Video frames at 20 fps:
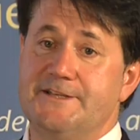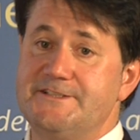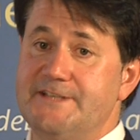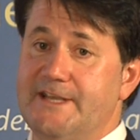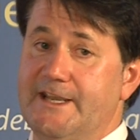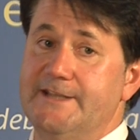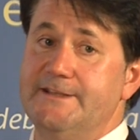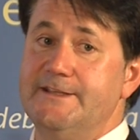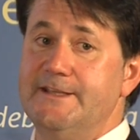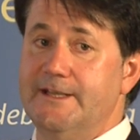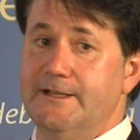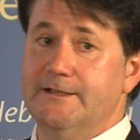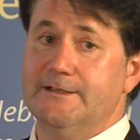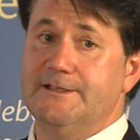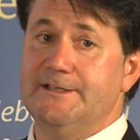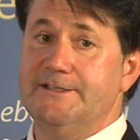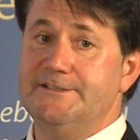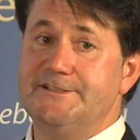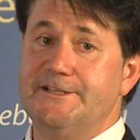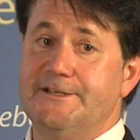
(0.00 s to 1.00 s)
aside the
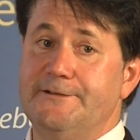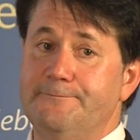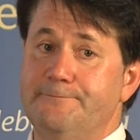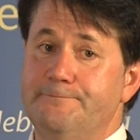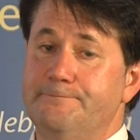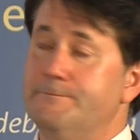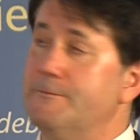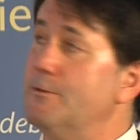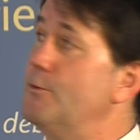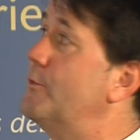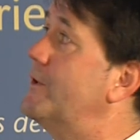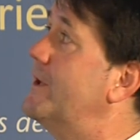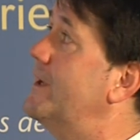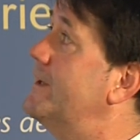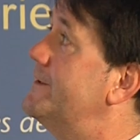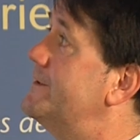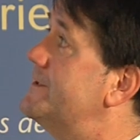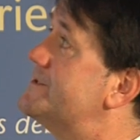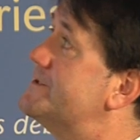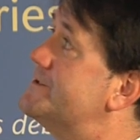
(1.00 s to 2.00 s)
LDC. Okay,
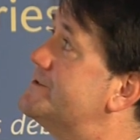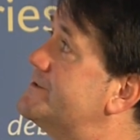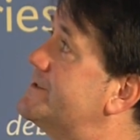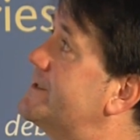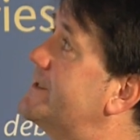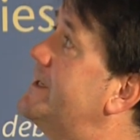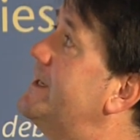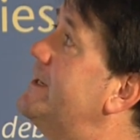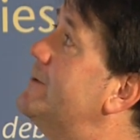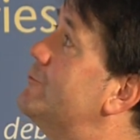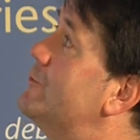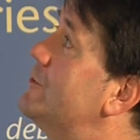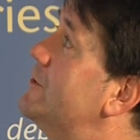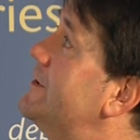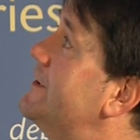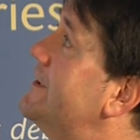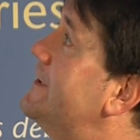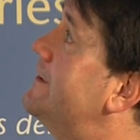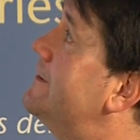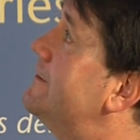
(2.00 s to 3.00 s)
and this is the key
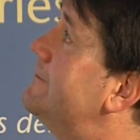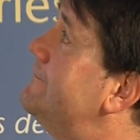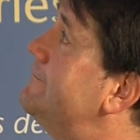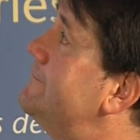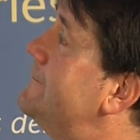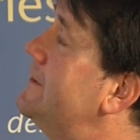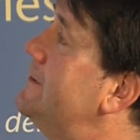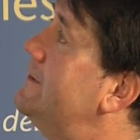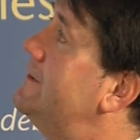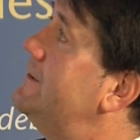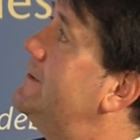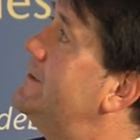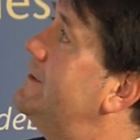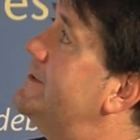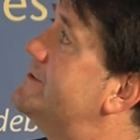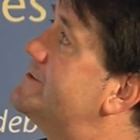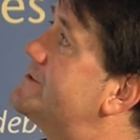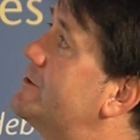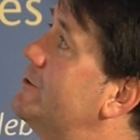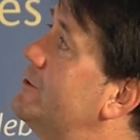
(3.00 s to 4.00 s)
ruling here.
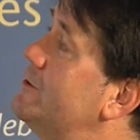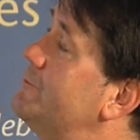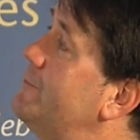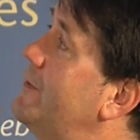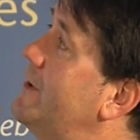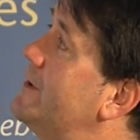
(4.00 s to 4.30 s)
It's called